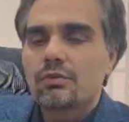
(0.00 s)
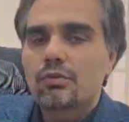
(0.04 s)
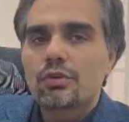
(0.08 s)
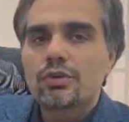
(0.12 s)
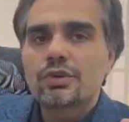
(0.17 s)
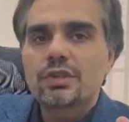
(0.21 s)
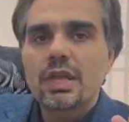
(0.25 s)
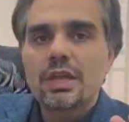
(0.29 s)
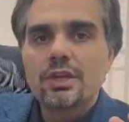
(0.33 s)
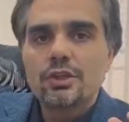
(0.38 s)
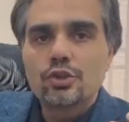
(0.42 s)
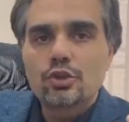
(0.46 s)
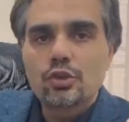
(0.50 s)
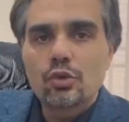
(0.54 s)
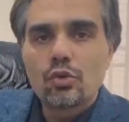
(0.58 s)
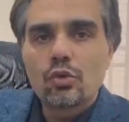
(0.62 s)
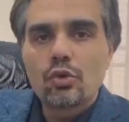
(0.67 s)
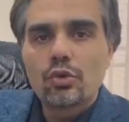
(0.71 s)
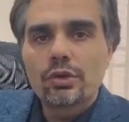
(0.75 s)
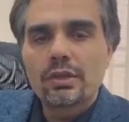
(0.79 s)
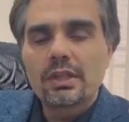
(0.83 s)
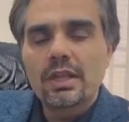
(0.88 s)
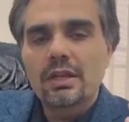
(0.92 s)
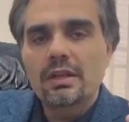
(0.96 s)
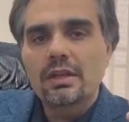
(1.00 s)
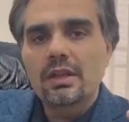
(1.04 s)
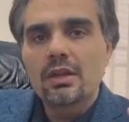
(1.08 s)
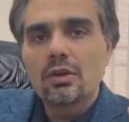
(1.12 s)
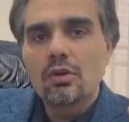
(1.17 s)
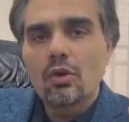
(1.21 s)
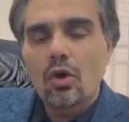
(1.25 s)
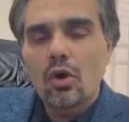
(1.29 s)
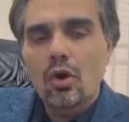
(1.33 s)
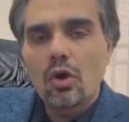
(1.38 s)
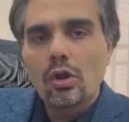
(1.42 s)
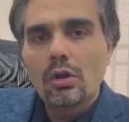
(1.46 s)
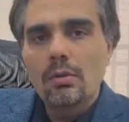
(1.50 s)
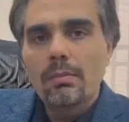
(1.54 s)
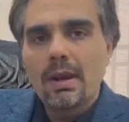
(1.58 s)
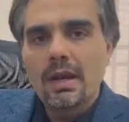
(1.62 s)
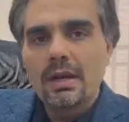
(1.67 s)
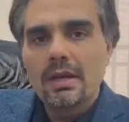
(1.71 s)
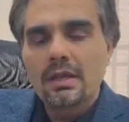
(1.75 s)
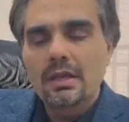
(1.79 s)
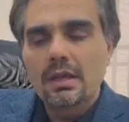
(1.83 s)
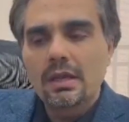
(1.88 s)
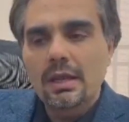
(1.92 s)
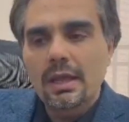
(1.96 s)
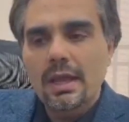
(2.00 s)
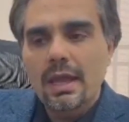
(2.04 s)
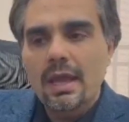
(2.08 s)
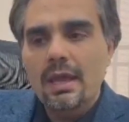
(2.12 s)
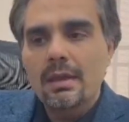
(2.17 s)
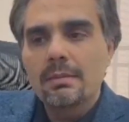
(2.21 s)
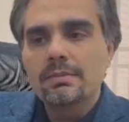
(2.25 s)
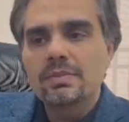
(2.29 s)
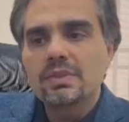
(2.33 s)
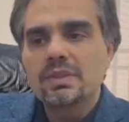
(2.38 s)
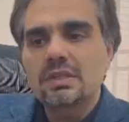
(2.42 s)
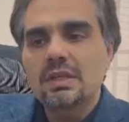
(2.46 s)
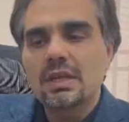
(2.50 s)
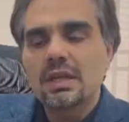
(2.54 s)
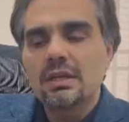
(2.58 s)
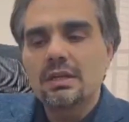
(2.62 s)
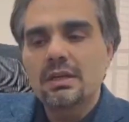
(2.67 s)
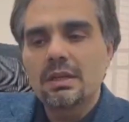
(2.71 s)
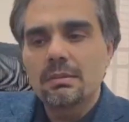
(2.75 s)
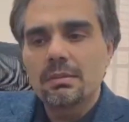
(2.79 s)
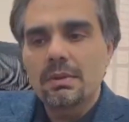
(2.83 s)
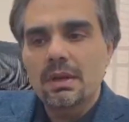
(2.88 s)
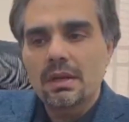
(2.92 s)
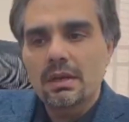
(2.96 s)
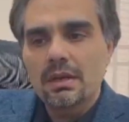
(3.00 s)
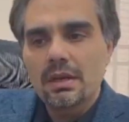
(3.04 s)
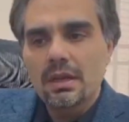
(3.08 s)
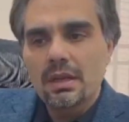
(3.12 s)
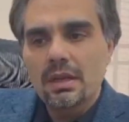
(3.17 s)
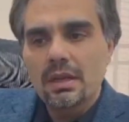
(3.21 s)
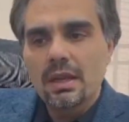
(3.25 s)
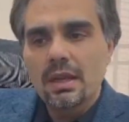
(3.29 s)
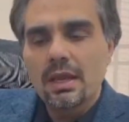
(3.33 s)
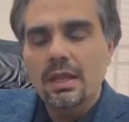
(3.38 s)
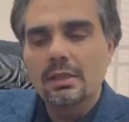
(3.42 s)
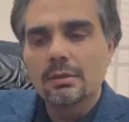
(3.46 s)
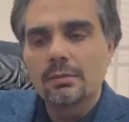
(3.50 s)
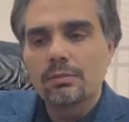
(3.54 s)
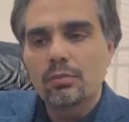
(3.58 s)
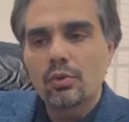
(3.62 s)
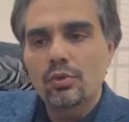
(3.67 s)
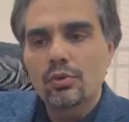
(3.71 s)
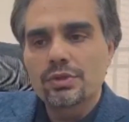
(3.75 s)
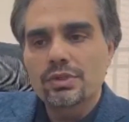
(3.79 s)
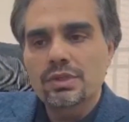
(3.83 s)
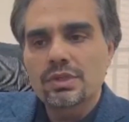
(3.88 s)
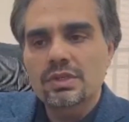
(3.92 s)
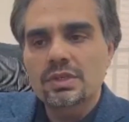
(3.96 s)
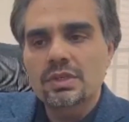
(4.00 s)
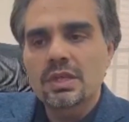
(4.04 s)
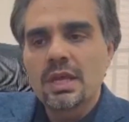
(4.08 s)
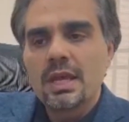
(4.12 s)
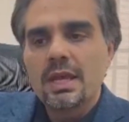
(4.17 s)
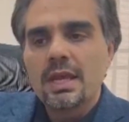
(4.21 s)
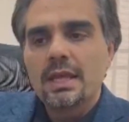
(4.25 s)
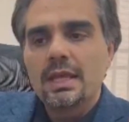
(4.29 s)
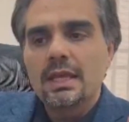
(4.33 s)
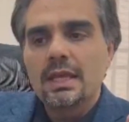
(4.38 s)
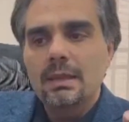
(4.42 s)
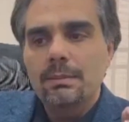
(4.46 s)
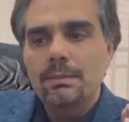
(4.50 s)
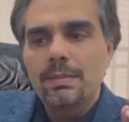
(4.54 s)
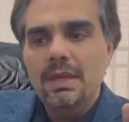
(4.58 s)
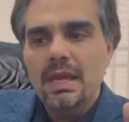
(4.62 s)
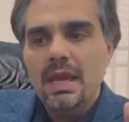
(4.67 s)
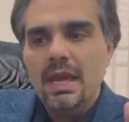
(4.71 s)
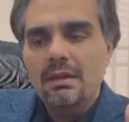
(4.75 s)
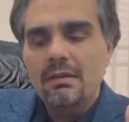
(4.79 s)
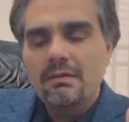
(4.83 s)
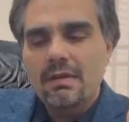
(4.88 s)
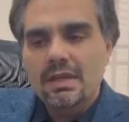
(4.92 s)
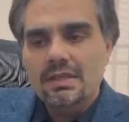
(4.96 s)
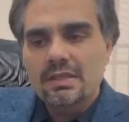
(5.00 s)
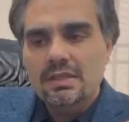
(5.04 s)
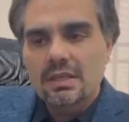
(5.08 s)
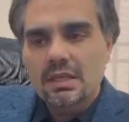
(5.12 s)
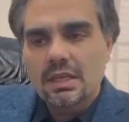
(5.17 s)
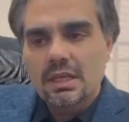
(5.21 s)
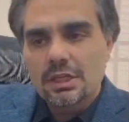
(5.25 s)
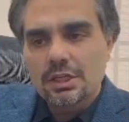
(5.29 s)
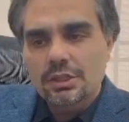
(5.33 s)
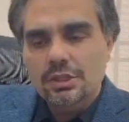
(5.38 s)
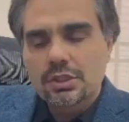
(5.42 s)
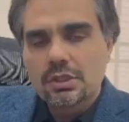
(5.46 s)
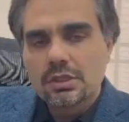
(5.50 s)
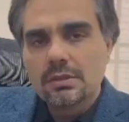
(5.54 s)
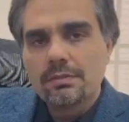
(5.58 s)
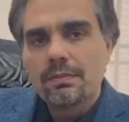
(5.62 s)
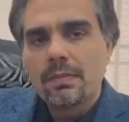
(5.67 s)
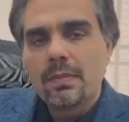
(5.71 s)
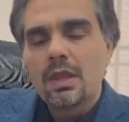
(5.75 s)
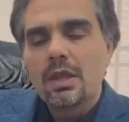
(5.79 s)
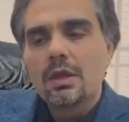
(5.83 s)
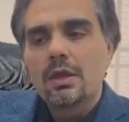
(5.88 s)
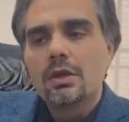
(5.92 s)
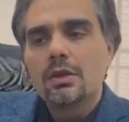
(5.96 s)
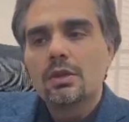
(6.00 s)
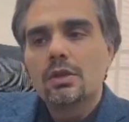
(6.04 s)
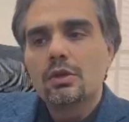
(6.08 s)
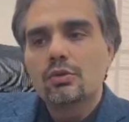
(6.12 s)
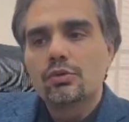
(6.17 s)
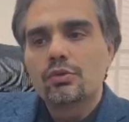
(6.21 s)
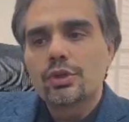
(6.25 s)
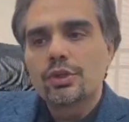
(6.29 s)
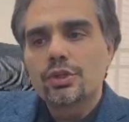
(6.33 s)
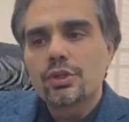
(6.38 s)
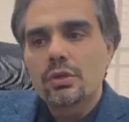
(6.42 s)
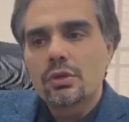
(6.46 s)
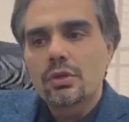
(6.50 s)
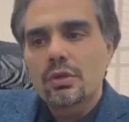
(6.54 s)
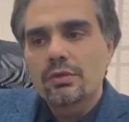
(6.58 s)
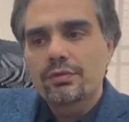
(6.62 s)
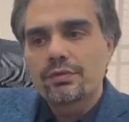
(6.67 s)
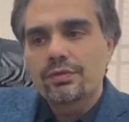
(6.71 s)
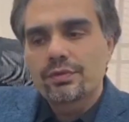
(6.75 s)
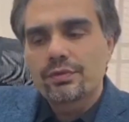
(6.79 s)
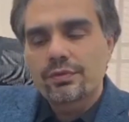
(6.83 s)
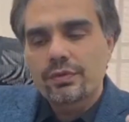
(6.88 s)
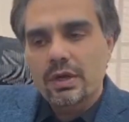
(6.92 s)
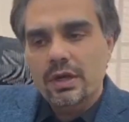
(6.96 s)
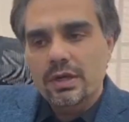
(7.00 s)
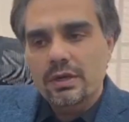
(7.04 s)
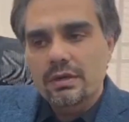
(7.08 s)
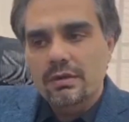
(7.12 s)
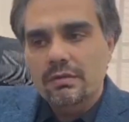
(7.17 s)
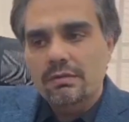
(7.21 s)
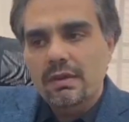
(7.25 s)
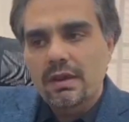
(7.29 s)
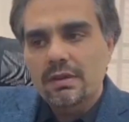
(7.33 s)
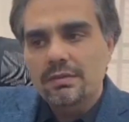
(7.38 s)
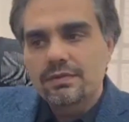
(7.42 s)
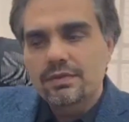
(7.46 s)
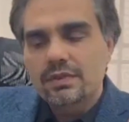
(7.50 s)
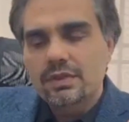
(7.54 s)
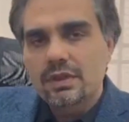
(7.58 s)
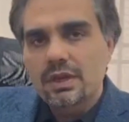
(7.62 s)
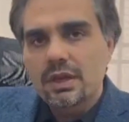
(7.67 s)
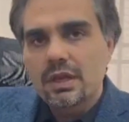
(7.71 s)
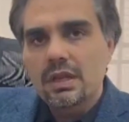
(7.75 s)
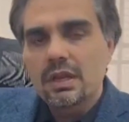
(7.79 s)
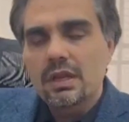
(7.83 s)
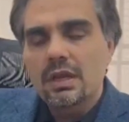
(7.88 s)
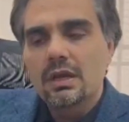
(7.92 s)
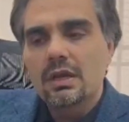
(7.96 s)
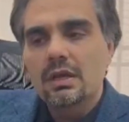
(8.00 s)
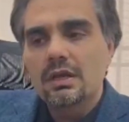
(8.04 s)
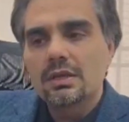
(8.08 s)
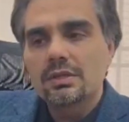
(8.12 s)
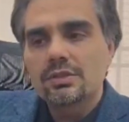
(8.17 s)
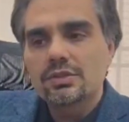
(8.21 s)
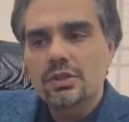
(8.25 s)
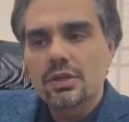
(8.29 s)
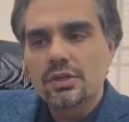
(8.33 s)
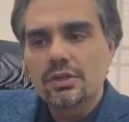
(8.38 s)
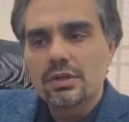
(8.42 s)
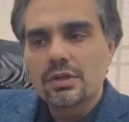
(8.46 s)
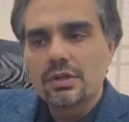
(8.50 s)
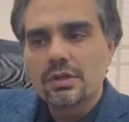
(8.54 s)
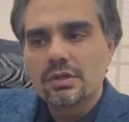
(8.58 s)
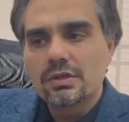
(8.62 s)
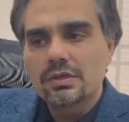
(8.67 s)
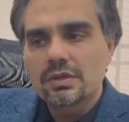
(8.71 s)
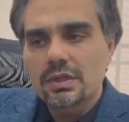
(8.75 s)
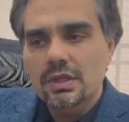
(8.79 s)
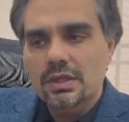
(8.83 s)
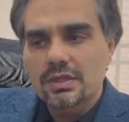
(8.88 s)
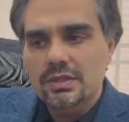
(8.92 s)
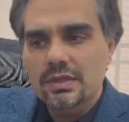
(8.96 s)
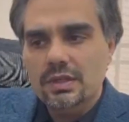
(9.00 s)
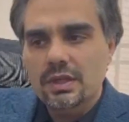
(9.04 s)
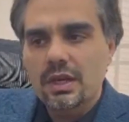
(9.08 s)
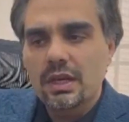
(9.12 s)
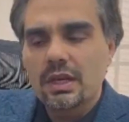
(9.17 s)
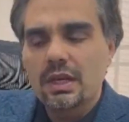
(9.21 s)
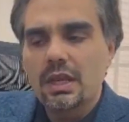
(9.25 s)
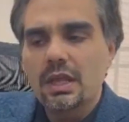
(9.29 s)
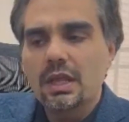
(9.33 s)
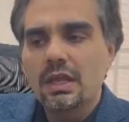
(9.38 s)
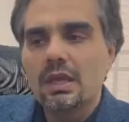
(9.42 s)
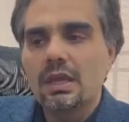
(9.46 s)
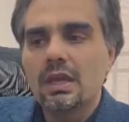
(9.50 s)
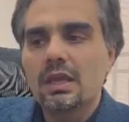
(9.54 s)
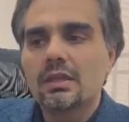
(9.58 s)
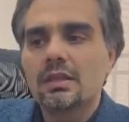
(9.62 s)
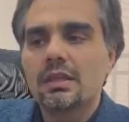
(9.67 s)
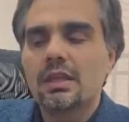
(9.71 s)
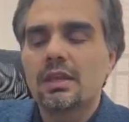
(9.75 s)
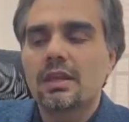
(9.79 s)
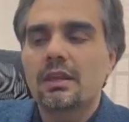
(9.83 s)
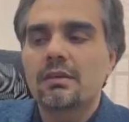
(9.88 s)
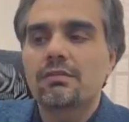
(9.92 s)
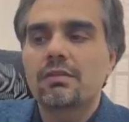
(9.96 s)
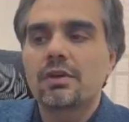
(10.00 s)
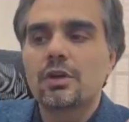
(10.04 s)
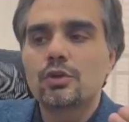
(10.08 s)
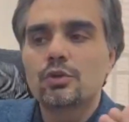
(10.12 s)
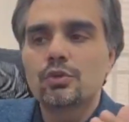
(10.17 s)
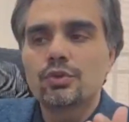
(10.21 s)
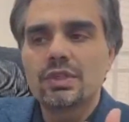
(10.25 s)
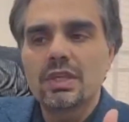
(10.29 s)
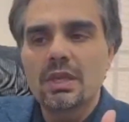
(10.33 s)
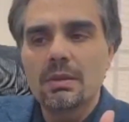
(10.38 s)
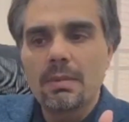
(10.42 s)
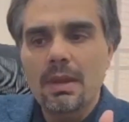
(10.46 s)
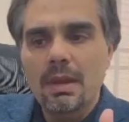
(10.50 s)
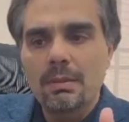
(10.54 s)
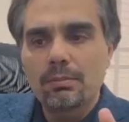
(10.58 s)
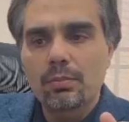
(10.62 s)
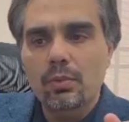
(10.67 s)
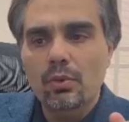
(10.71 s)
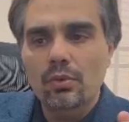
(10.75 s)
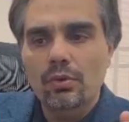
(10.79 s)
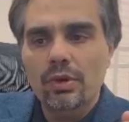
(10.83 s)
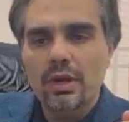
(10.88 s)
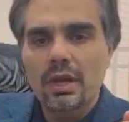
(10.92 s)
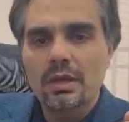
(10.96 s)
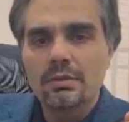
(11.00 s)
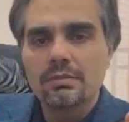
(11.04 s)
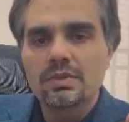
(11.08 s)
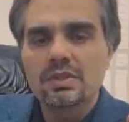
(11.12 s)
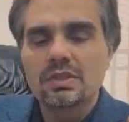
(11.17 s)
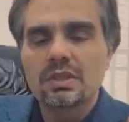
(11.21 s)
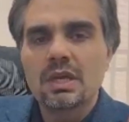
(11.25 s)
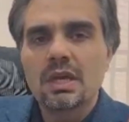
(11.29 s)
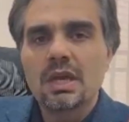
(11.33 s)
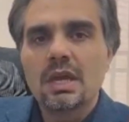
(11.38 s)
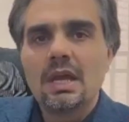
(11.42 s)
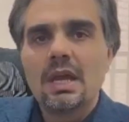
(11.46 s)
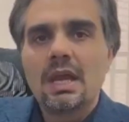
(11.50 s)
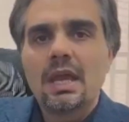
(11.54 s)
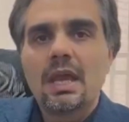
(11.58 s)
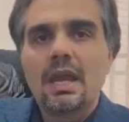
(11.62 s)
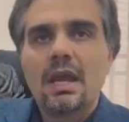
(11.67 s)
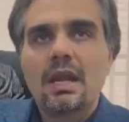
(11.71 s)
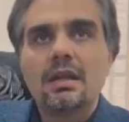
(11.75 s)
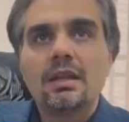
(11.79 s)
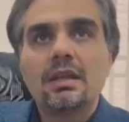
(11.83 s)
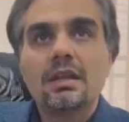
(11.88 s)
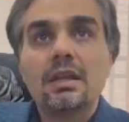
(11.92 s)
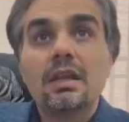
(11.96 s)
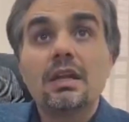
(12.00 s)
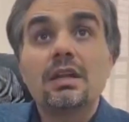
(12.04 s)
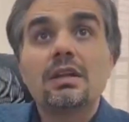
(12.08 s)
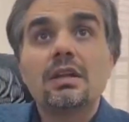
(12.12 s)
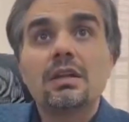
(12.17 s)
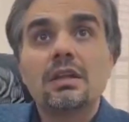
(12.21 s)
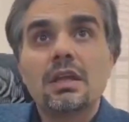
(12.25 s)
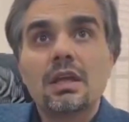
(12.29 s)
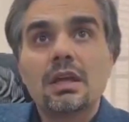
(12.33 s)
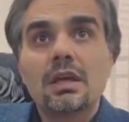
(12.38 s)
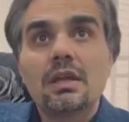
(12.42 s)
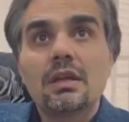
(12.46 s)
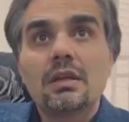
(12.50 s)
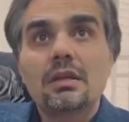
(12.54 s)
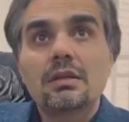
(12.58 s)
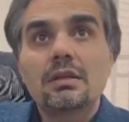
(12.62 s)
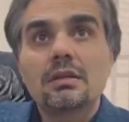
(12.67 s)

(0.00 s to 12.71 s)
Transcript: was ensured that in all medical camps and temporary health posts, EPI vaccination, nutrition of under 5 children screening and their referral to CMAM programs, antenatal care